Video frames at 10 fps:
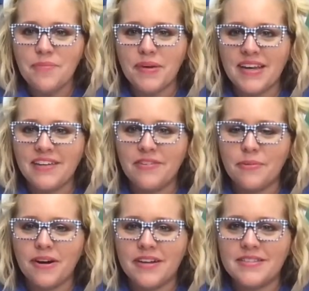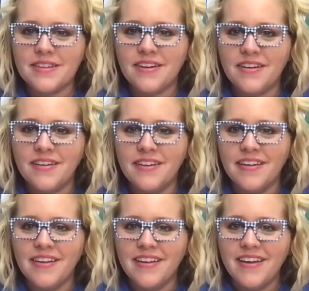Hey, Penny from Arkansas.
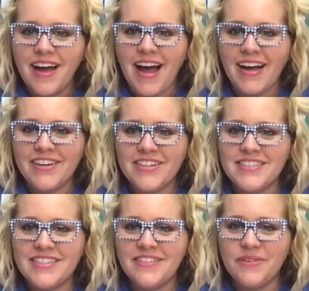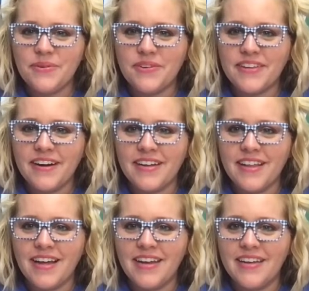Hi, Christy from North
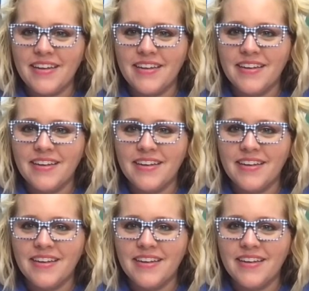Carolina.